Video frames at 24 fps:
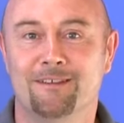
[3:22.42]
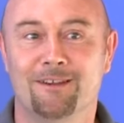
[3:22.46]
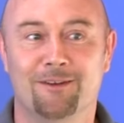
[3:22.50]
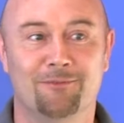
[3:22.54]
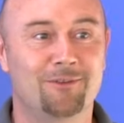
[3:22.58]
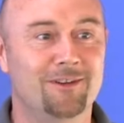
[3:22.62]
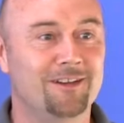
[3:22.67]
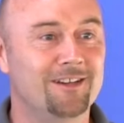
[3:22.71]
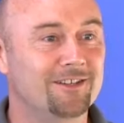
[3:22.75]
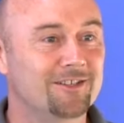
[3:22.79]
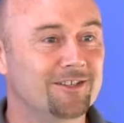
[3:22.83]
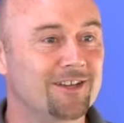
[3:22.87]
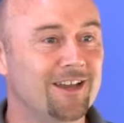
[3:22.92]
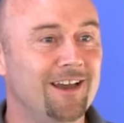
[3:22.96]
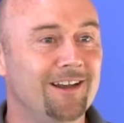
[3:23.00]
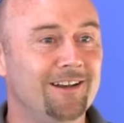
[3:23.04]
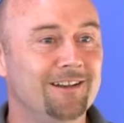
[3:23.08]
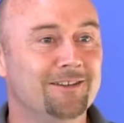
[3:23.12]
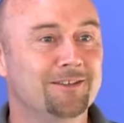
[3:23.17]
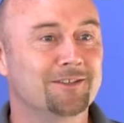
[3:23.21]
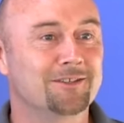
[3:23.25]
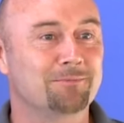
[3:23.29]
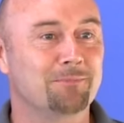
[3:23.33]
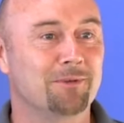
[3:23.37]
and really
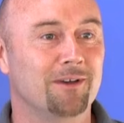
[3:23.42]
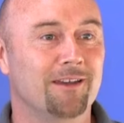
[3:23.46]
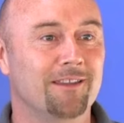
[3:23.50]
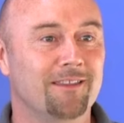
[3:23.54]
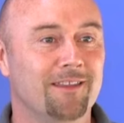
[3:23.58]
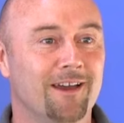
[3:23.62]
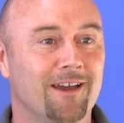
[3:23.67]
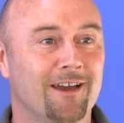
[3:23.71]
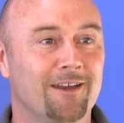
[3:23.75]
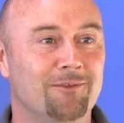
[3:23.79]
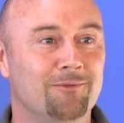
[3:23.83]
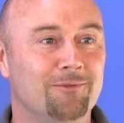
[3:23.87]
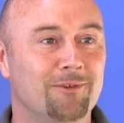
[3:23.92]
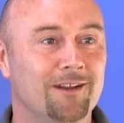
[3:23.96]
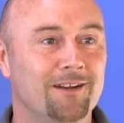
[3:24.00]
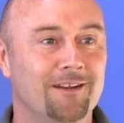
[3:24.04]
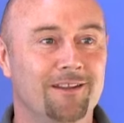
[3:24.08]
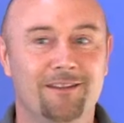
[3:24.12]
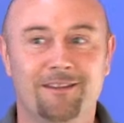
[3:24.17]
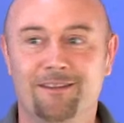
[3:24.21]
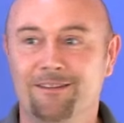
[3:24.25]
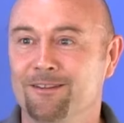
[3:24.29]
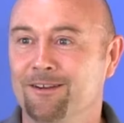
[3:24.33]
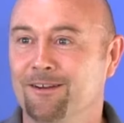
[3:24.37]
challenged by that and
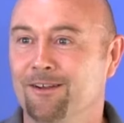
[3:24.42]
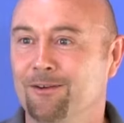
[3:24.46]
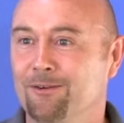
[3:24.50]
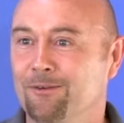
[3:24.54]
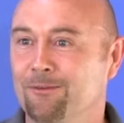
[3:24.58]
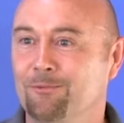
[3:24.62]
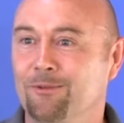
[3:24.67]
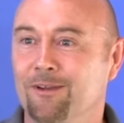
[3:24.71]
really, you know,